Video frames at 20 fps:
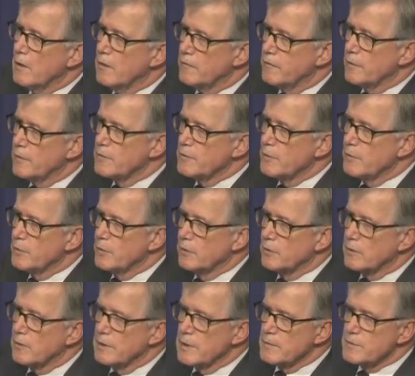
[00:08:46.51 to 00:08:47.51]
federal
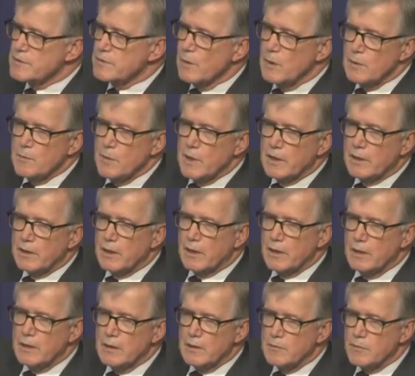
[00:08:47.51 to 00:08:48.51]
programs, one
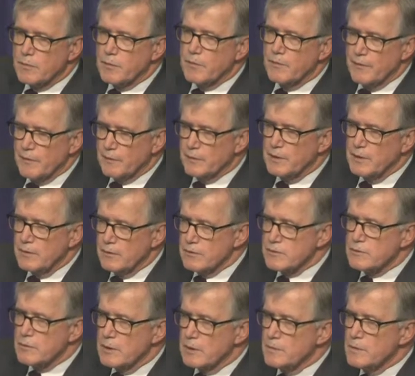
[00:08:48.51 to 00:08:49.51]
Medicaid, 15 or
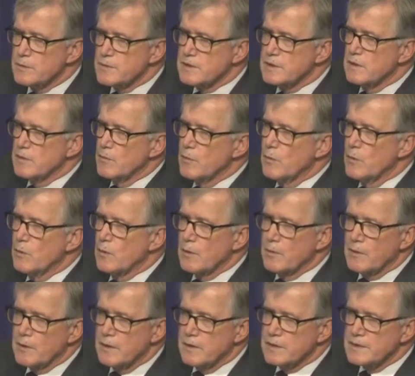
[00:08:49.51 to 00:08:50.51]
20%
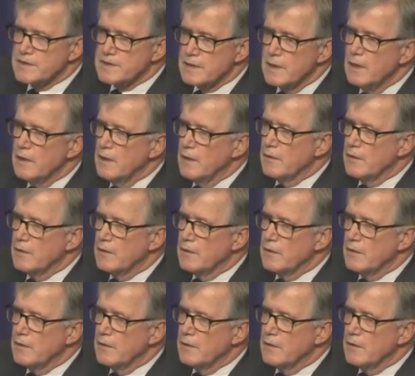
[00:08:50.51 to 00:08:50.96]
more as